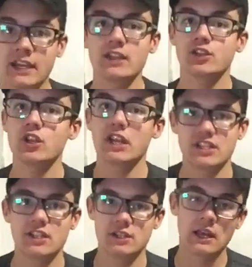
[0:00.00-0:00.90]
He also
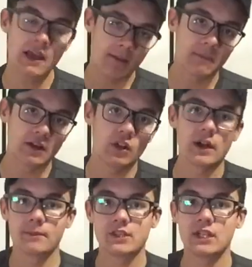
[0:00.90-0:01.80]
lost his metal
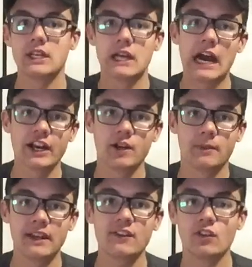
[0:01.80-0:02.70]
arm to Iron
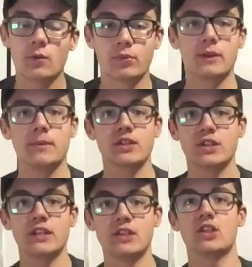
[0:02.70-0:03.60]
Man, so pretty much
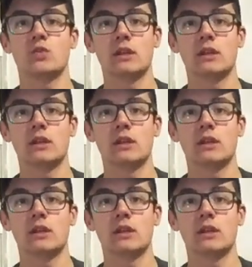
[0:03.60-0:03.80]
he's just